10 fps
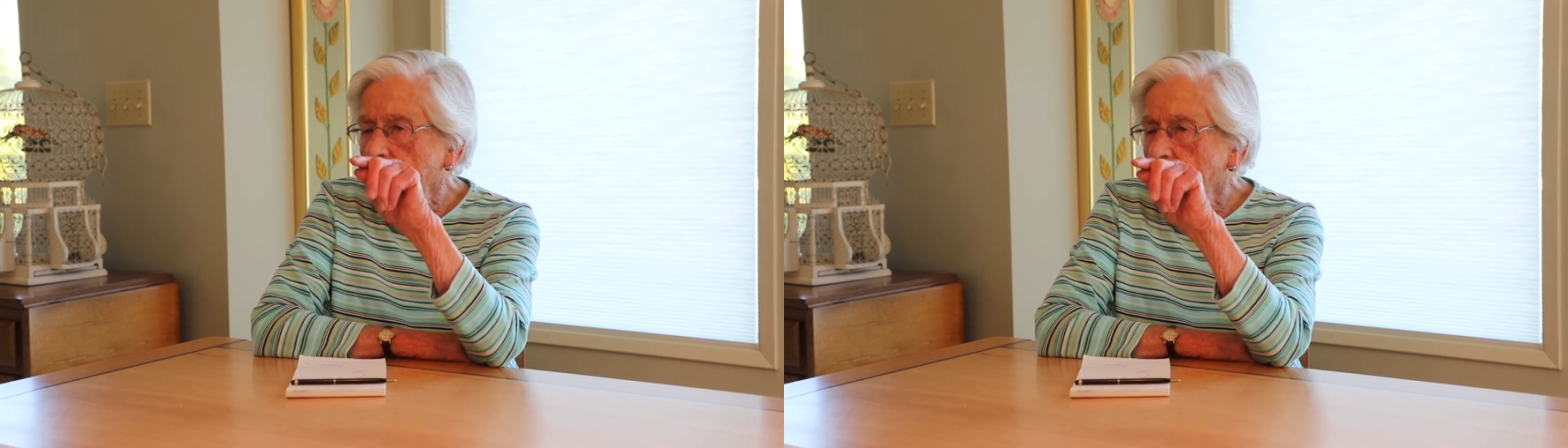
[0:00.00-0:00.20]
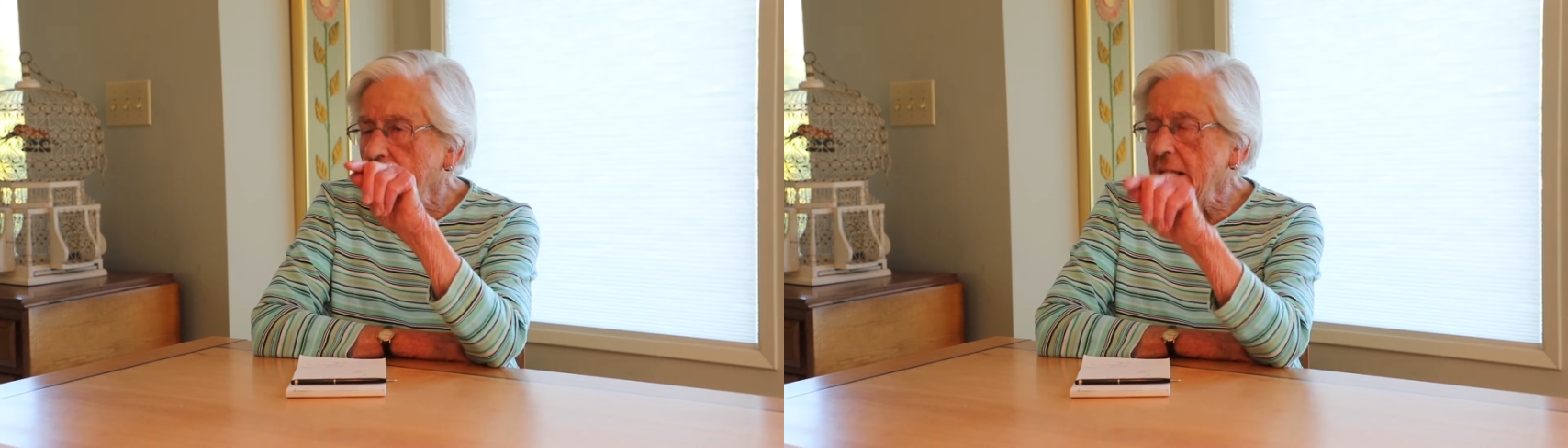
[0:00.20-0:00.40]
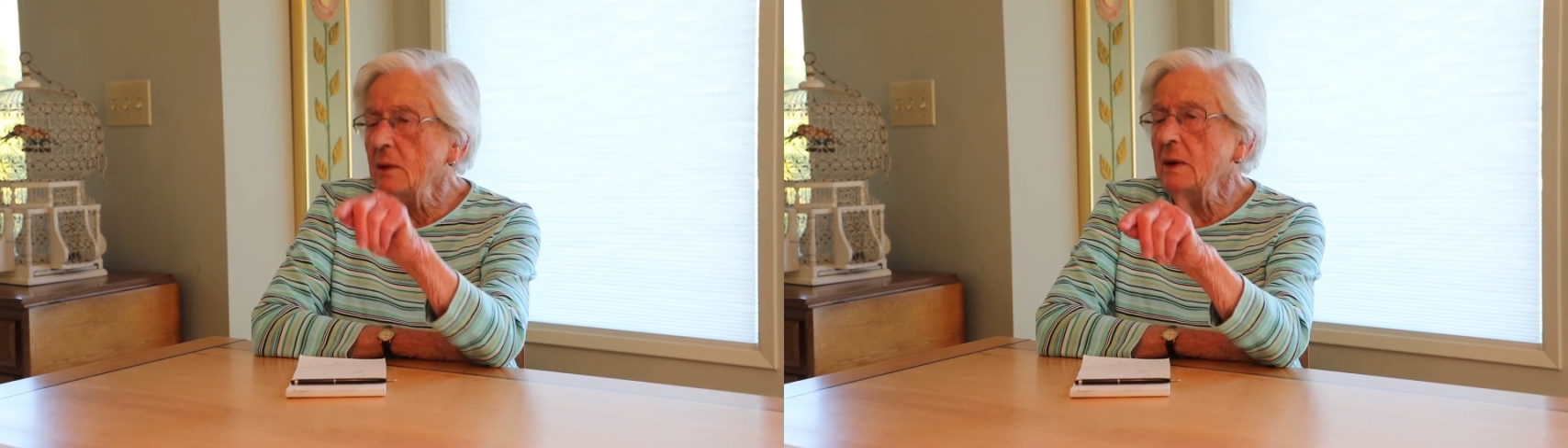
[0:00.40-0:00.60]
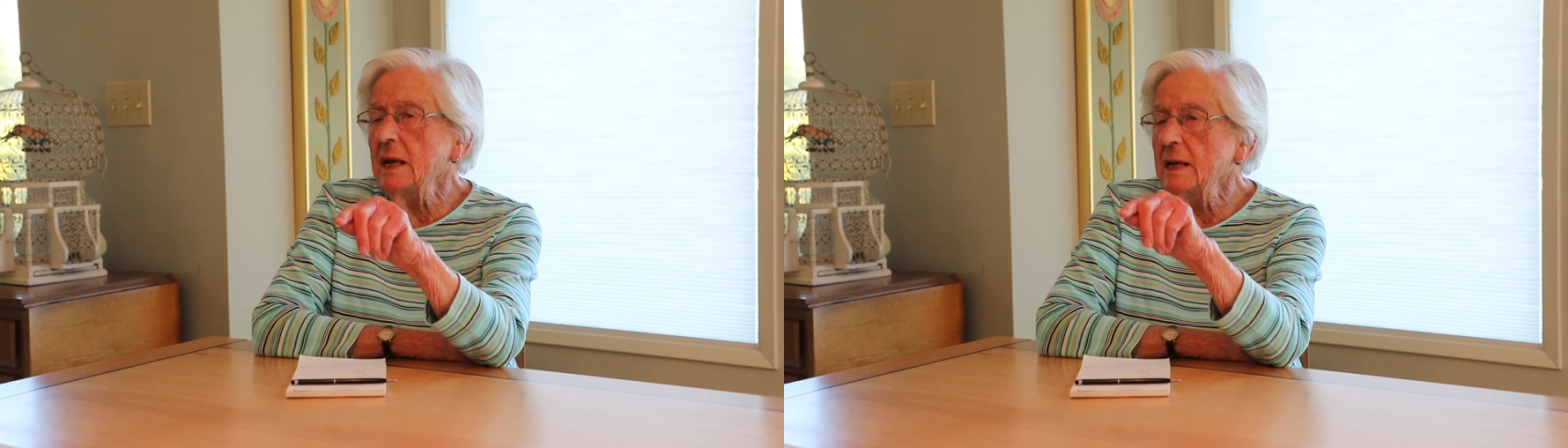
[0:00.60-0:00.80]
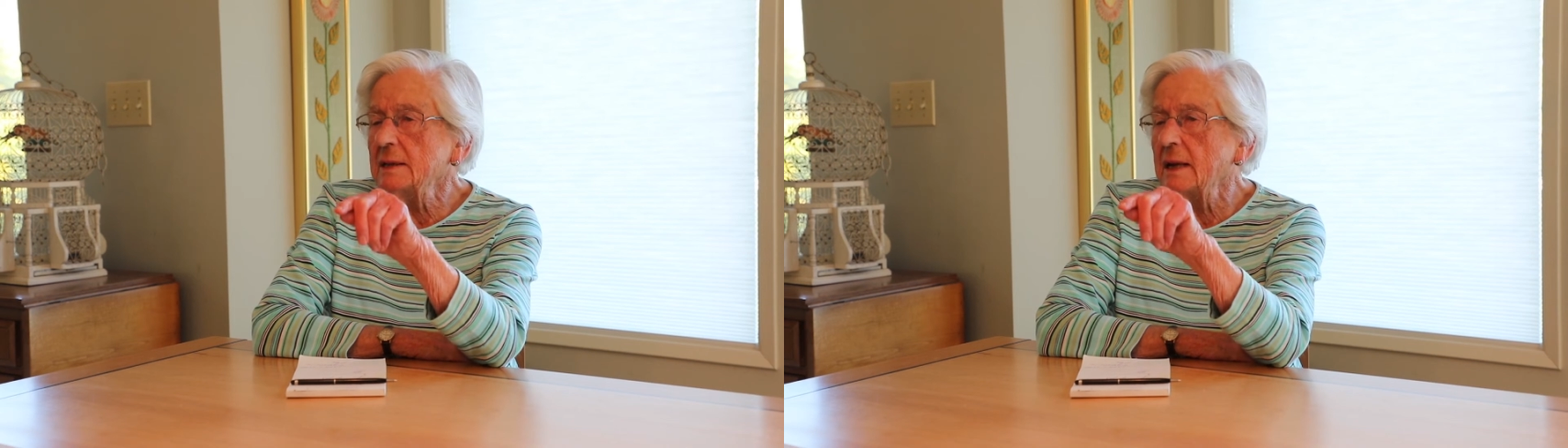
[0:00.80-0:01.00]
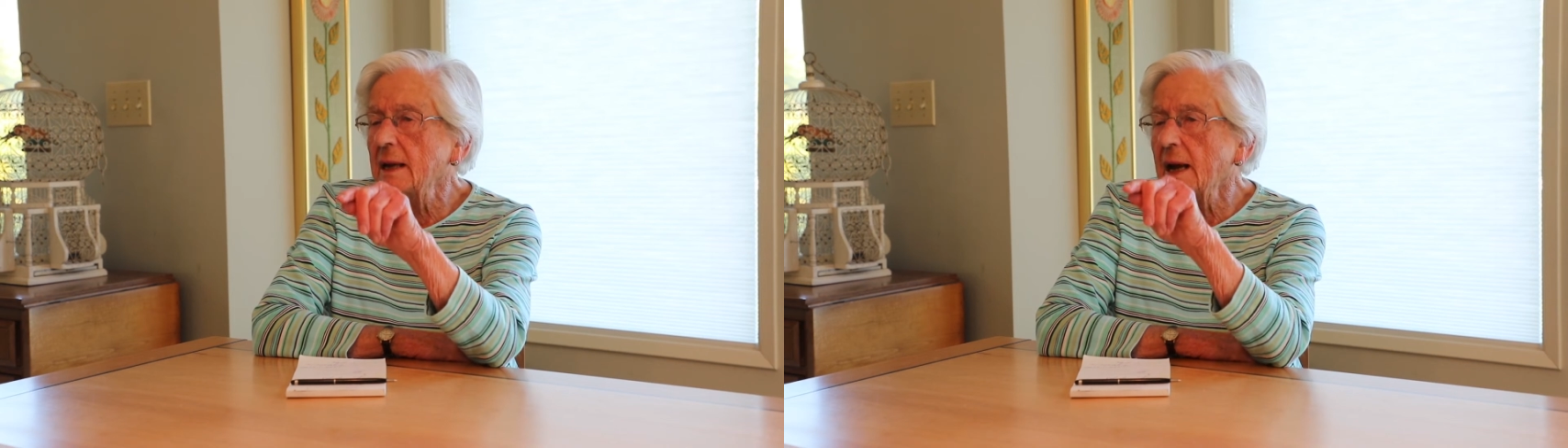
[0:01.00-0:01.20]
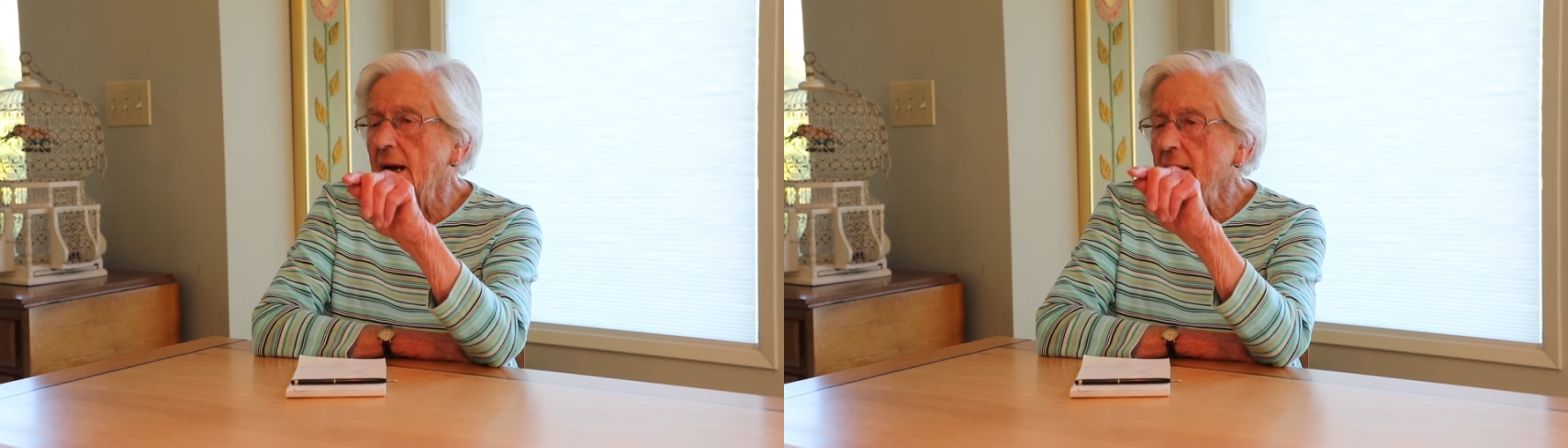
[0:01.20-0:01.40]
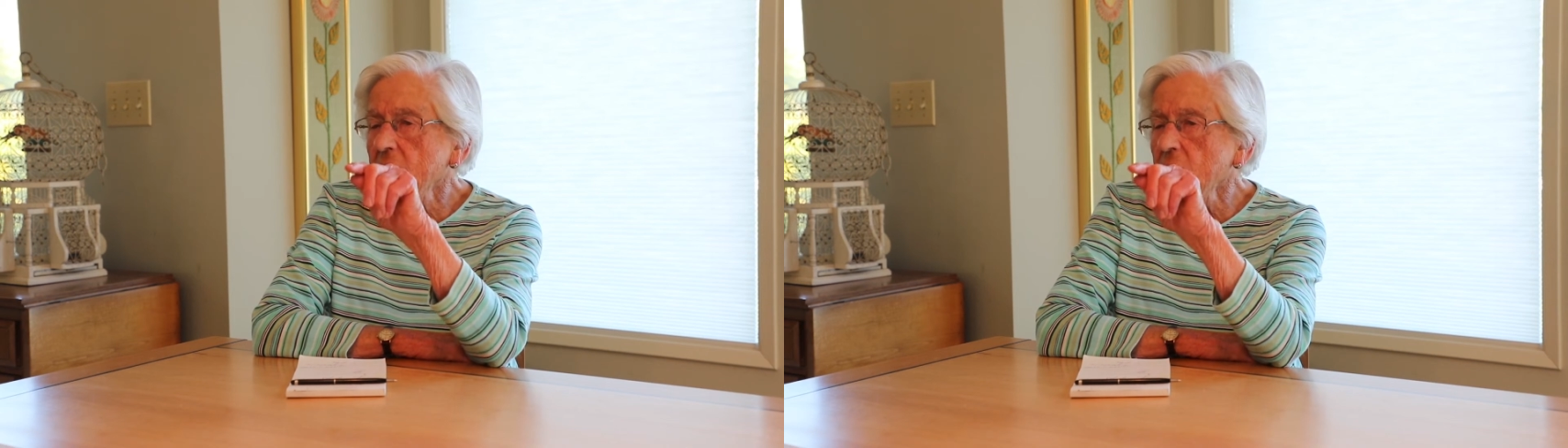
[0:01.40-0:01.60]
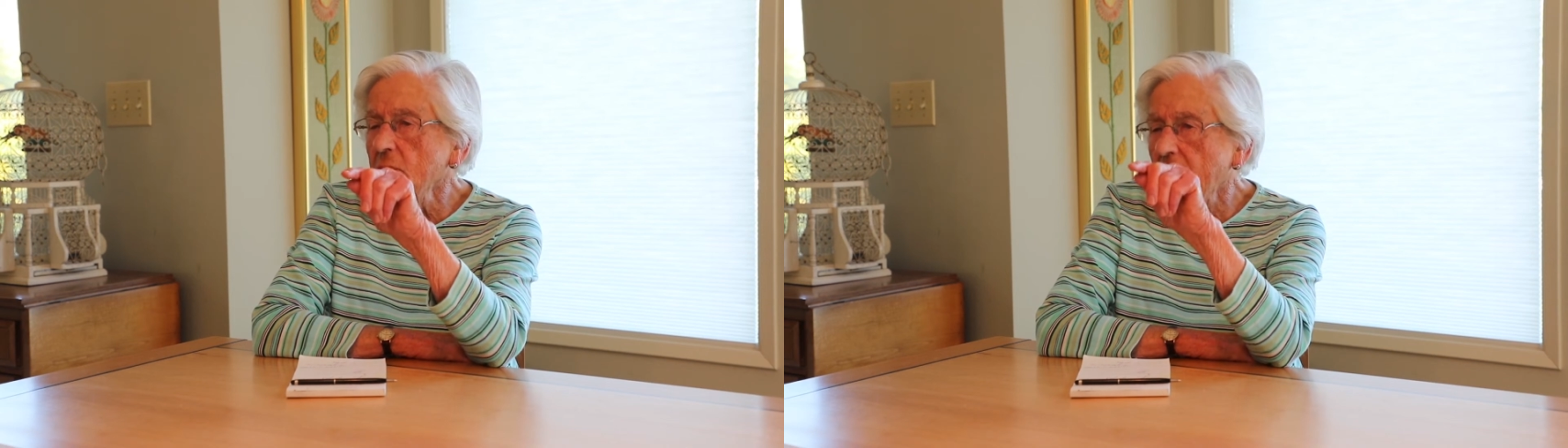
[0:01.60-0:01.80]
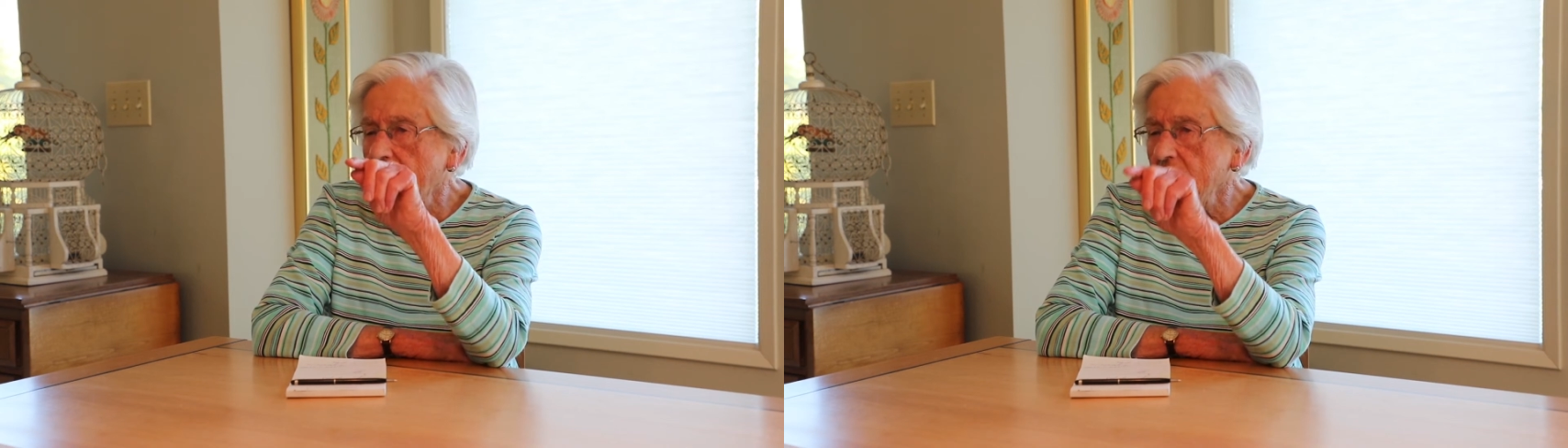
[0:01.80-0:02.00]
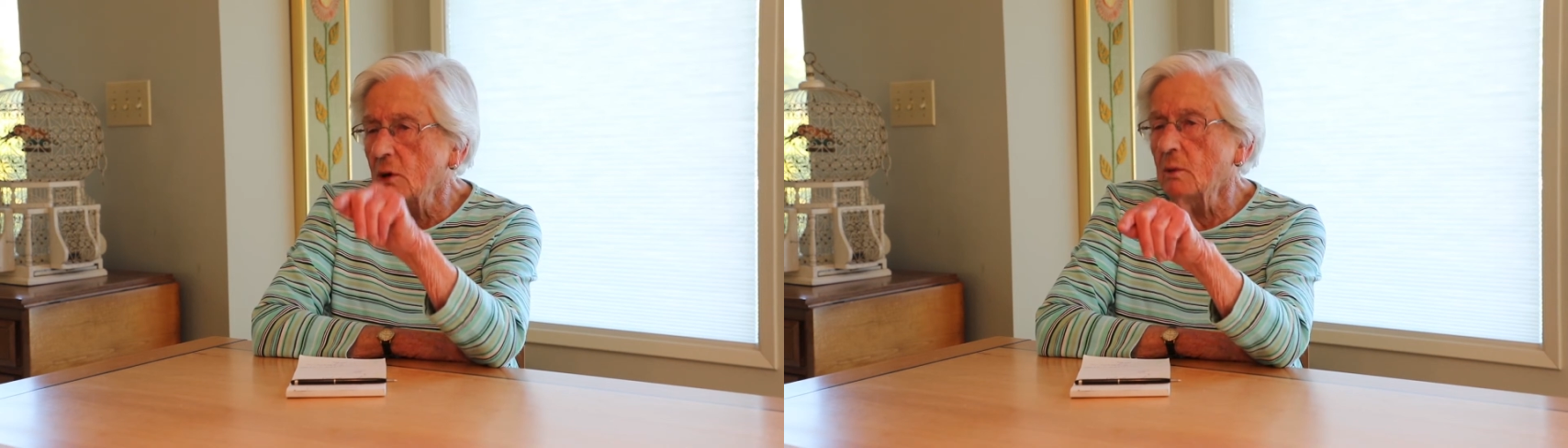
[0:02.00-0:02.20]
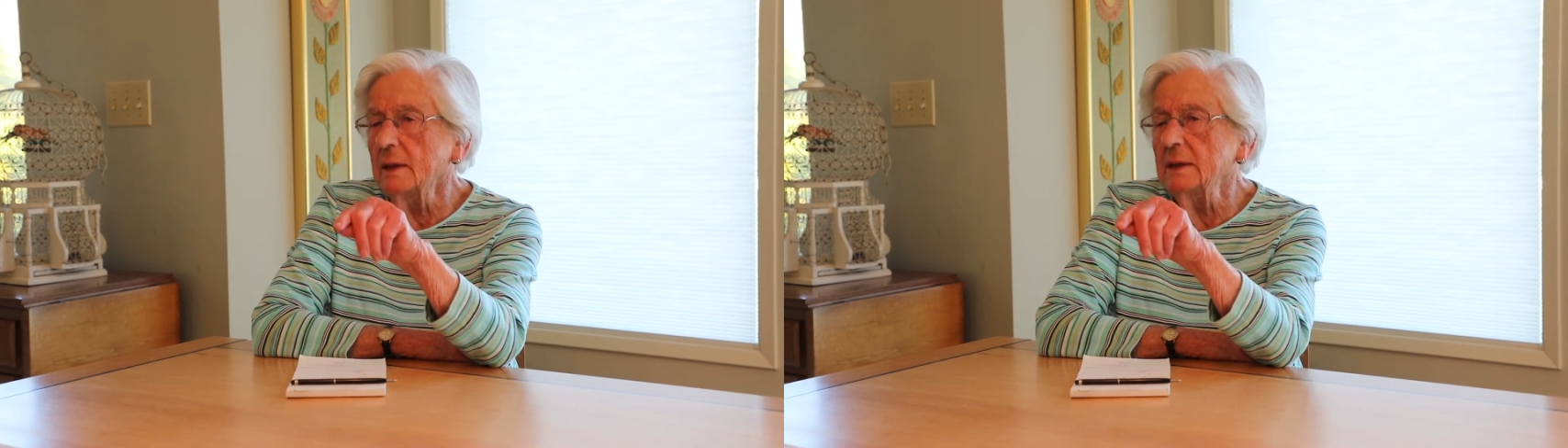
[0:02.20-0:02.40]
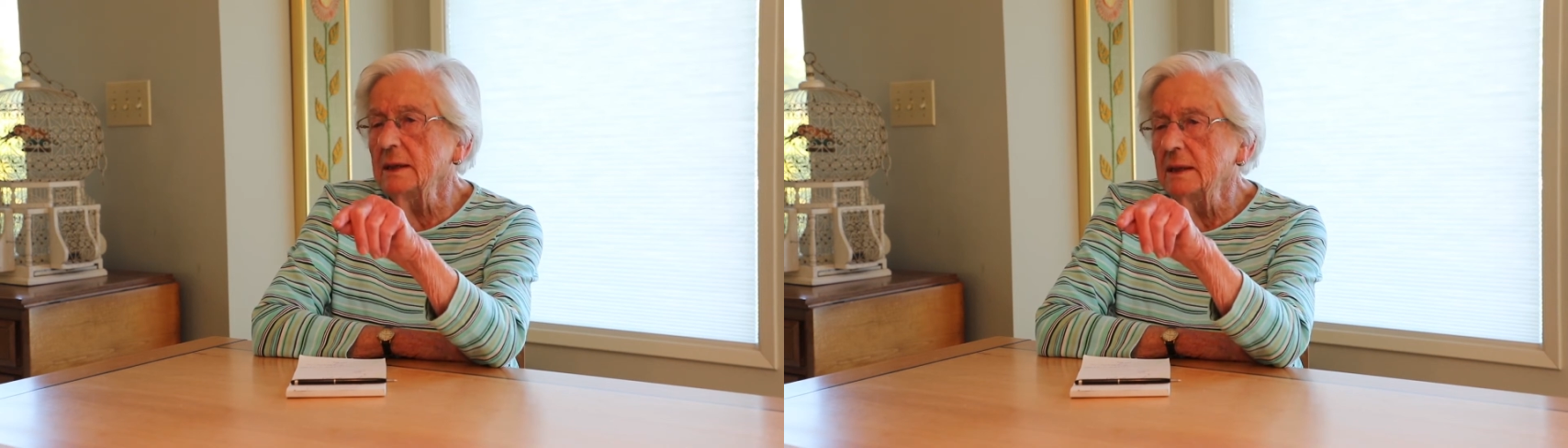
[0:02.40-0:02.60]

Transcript: When he said, I knew that moment